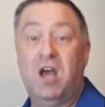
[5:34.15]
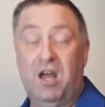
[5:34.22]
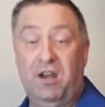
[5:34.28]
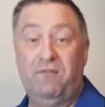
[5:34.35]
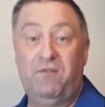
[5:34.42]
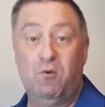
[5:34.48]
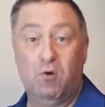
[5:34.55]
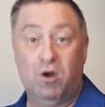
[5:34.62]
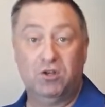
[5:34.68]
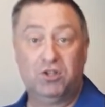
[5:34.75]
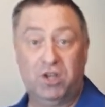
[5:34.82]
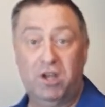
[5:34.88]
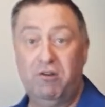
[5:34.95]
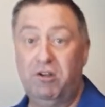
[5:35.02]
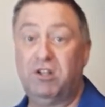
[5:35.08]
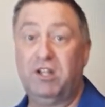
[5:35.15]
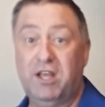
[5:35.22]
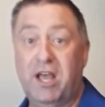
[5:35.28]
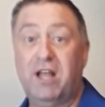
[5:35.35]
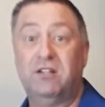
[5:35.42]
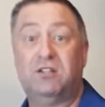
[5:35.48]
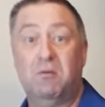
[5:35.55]
And if you want to seriously
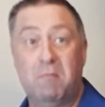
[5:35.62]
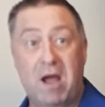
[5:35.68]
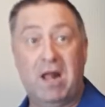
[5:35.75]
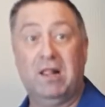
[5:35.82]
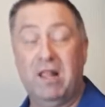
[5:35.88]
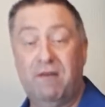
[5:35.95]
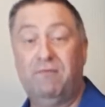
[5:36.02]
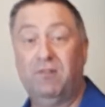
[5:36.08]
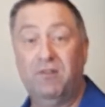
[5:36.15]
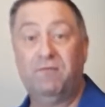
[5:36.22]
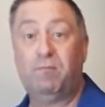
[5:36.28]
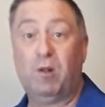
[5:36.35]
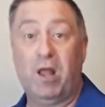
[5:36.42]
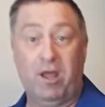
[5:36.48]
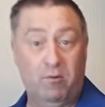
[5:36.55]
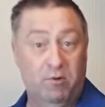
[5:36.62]
get to my level of play,